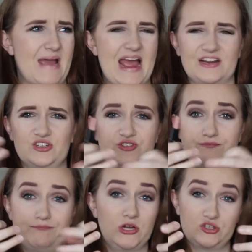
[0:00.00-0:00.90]
package, a
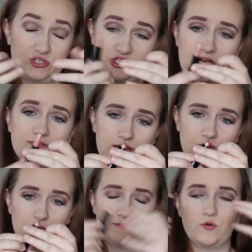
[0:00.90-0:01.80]
bunch of stuff, and
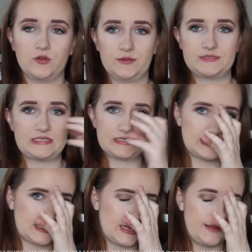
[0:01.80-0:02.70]
there were 4 lipsticks
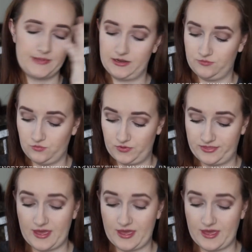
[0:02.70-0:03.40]
that came in with